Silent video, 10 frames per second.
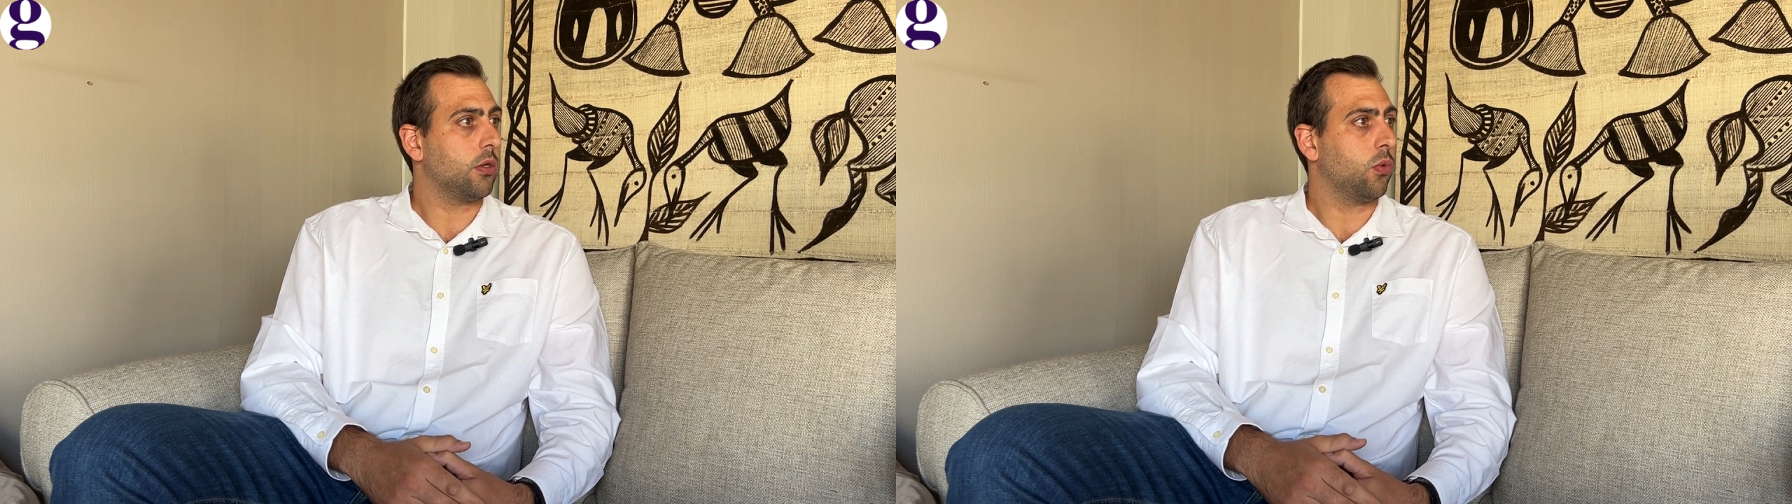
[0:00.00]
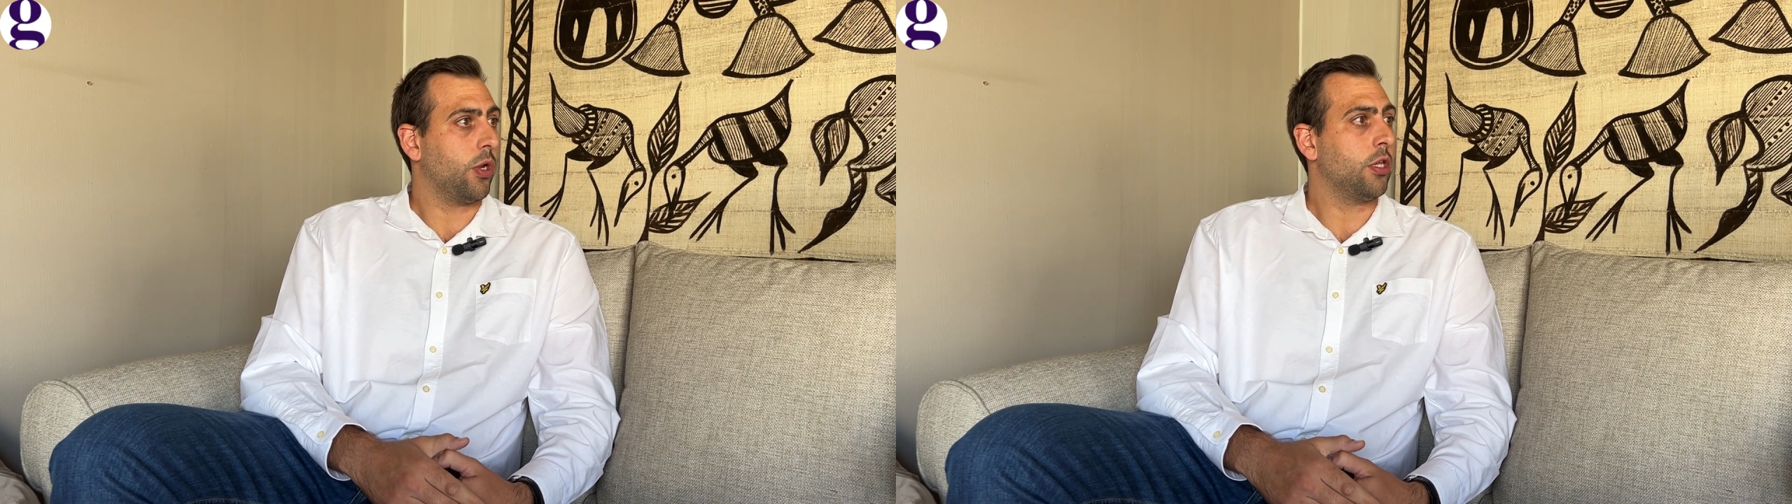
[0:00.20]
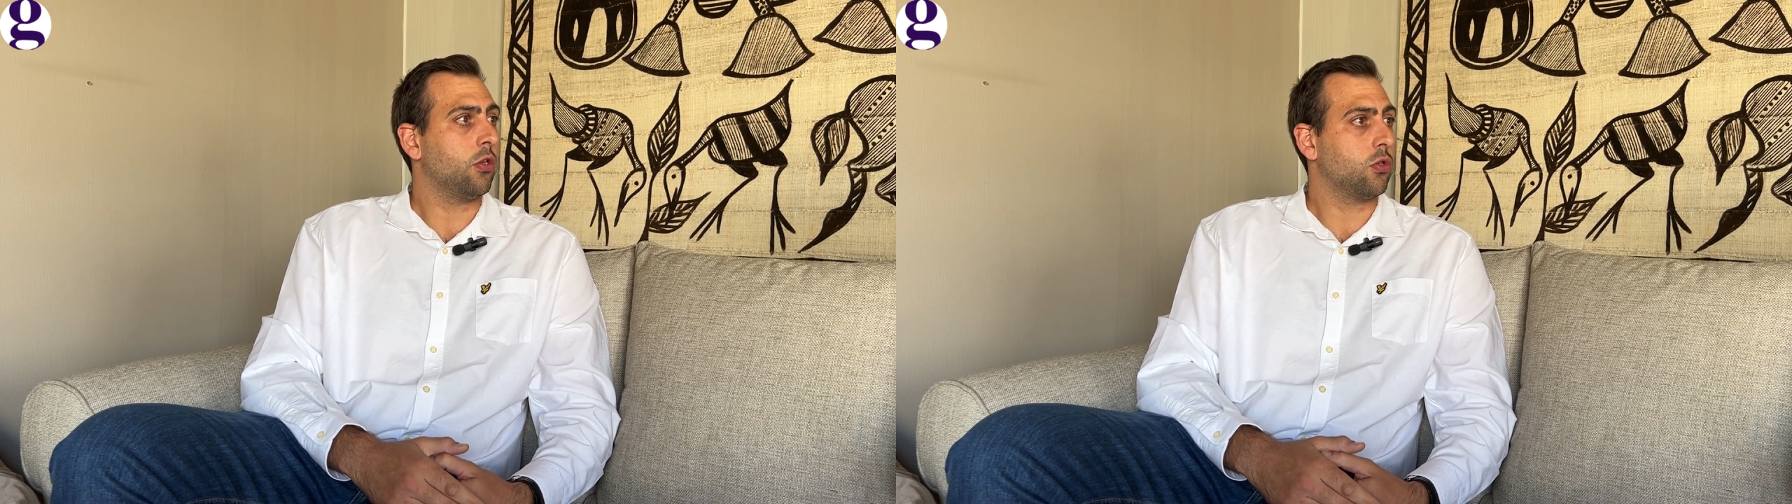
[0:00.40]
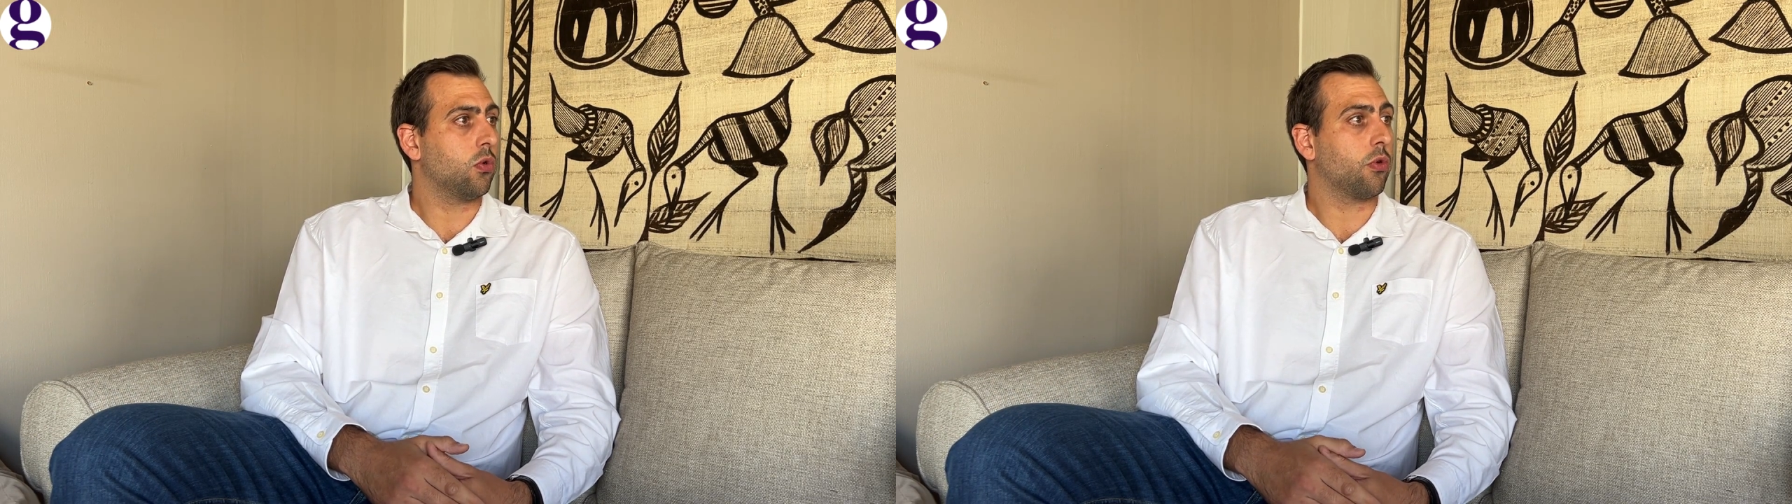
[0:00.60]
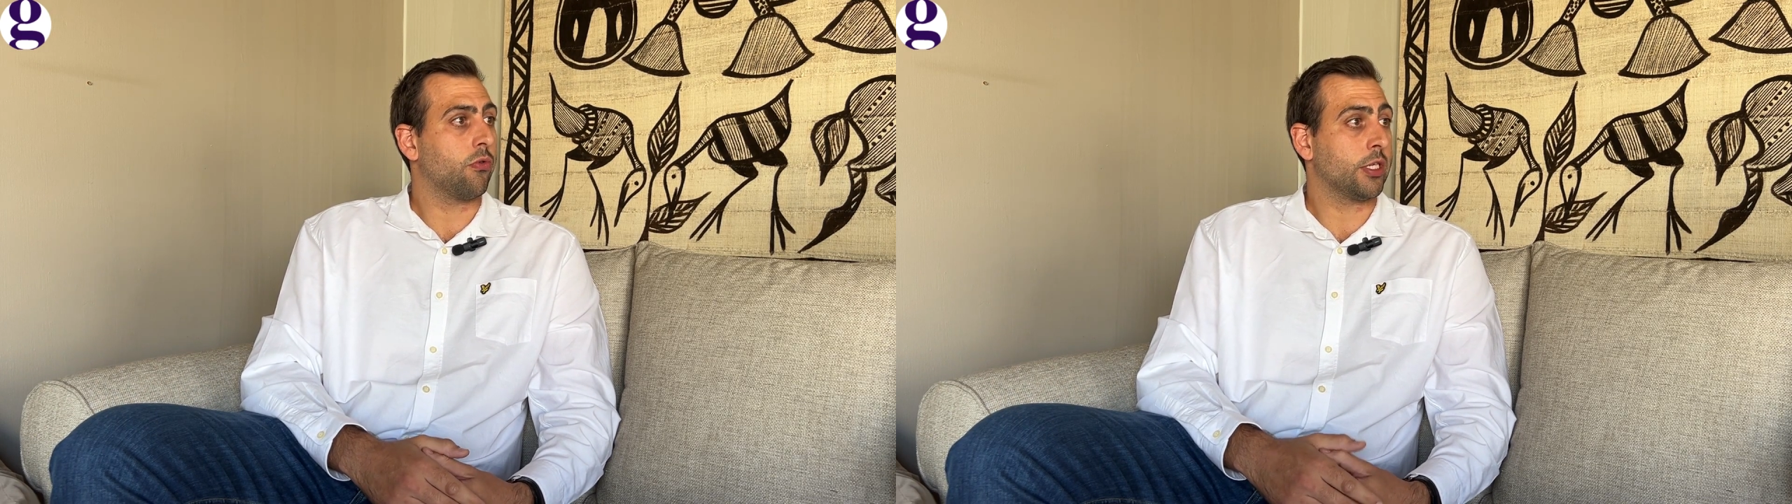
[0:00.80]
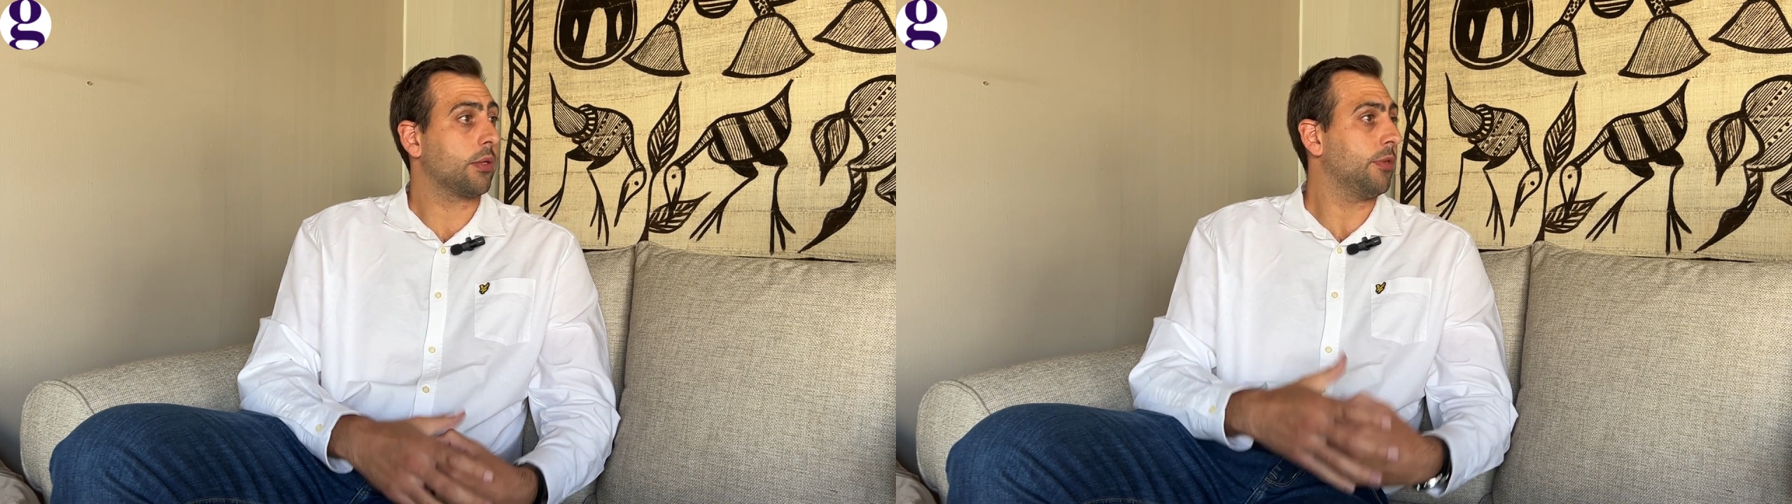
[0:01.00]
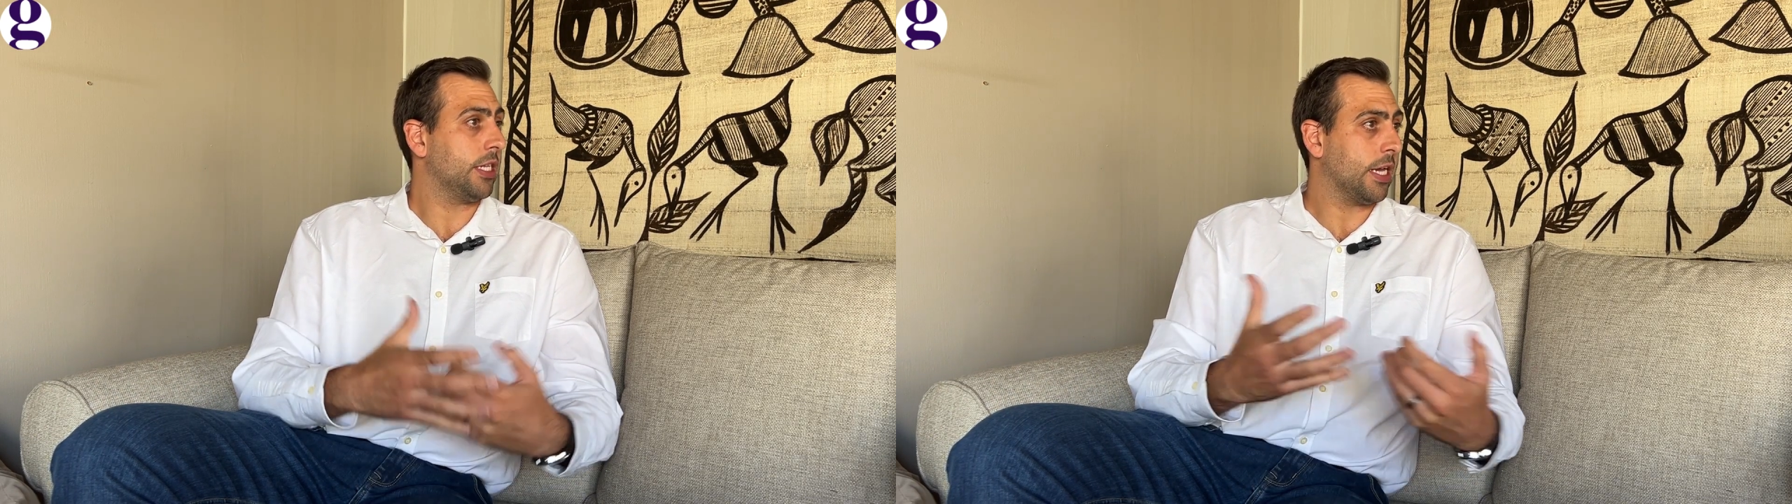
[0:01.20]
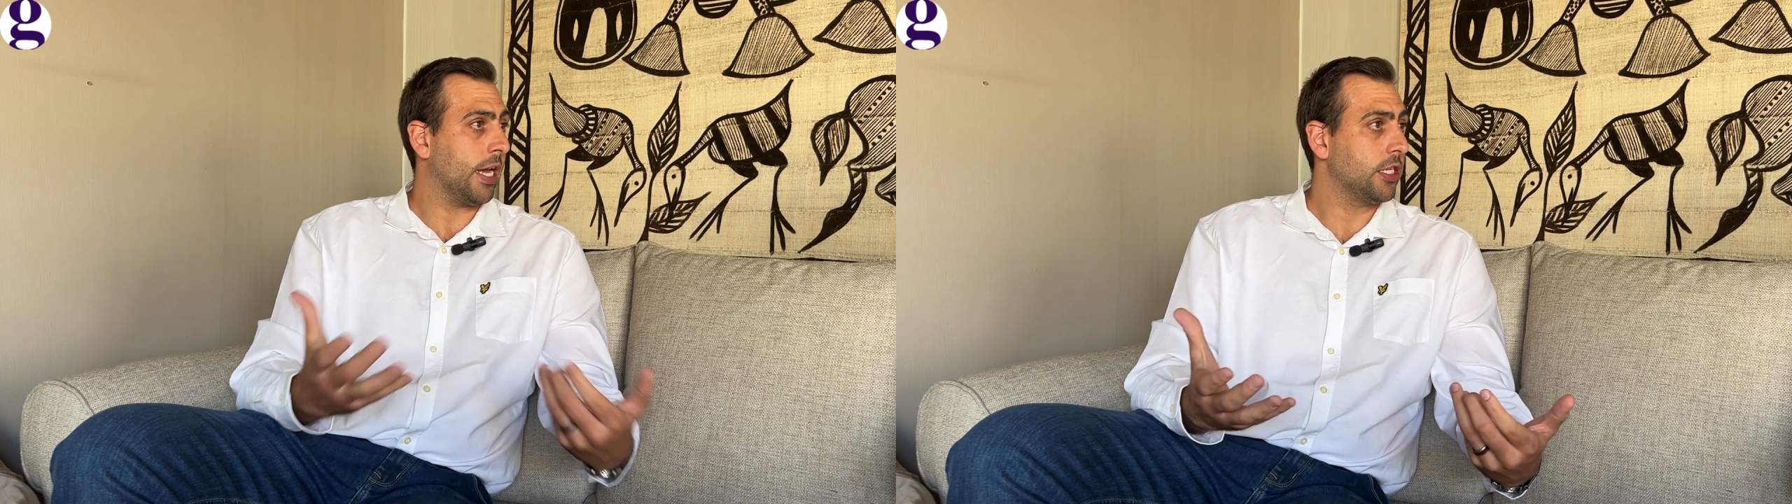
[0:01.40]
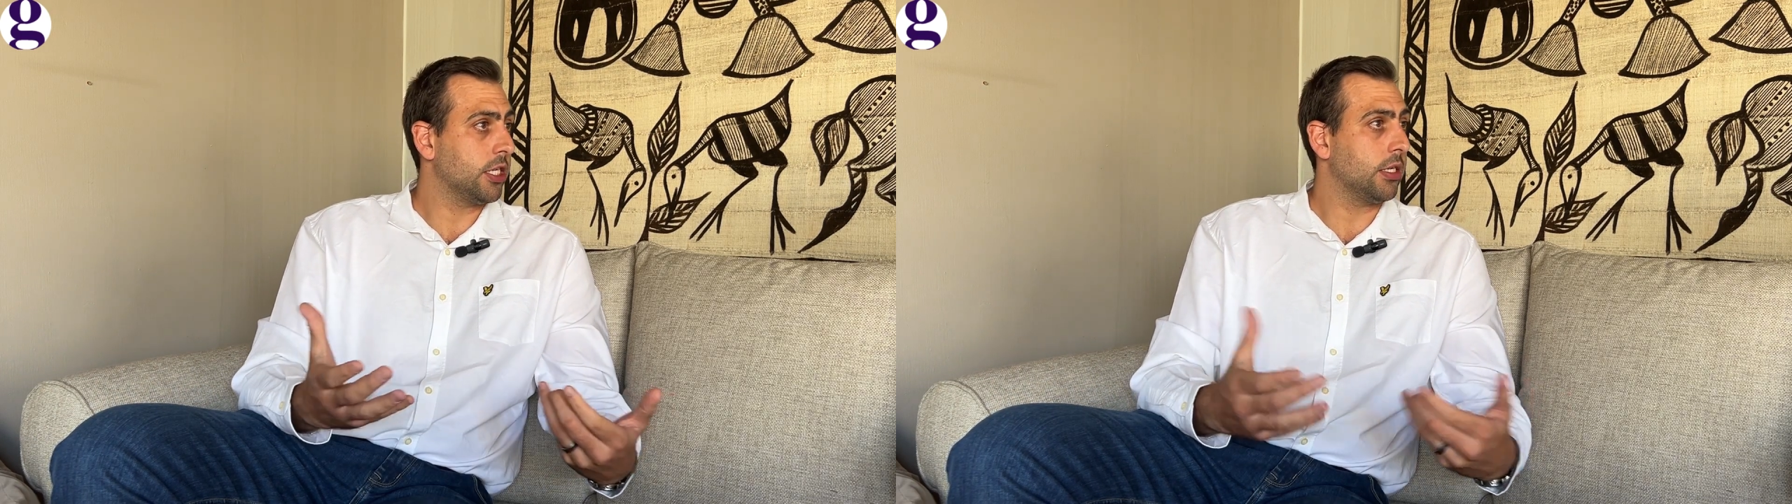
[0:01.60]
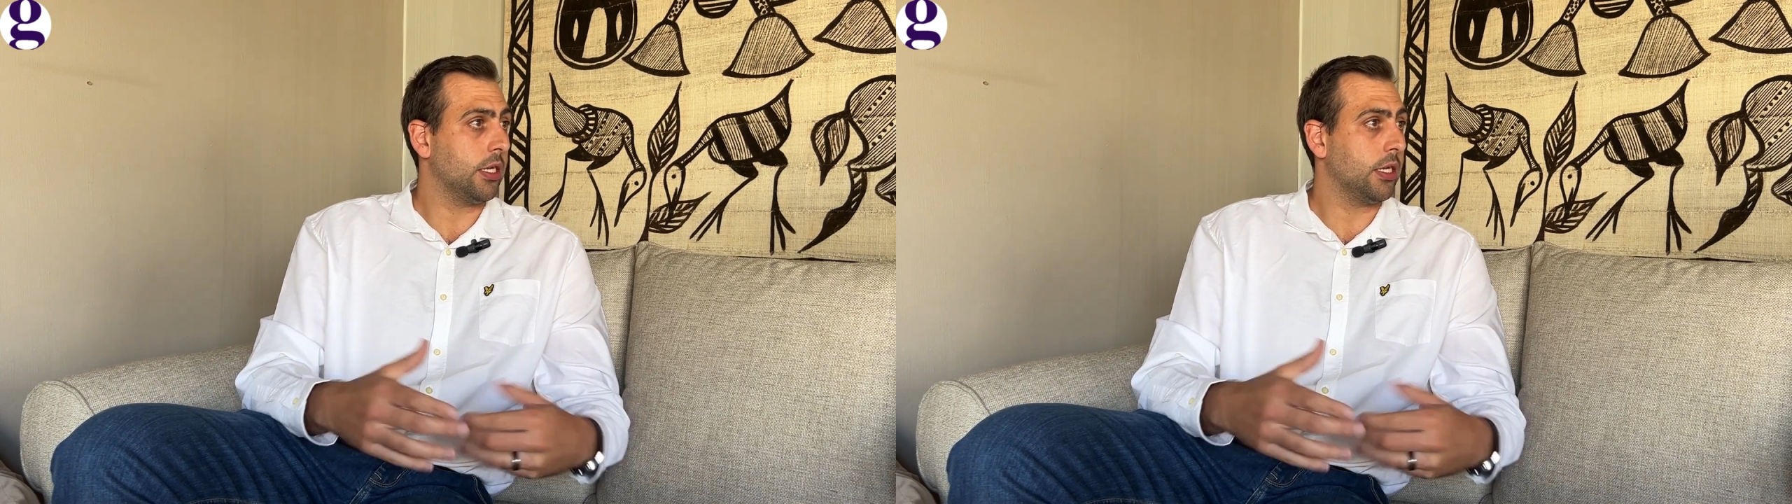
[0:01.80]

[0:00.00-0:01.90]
when you talk risk mitigation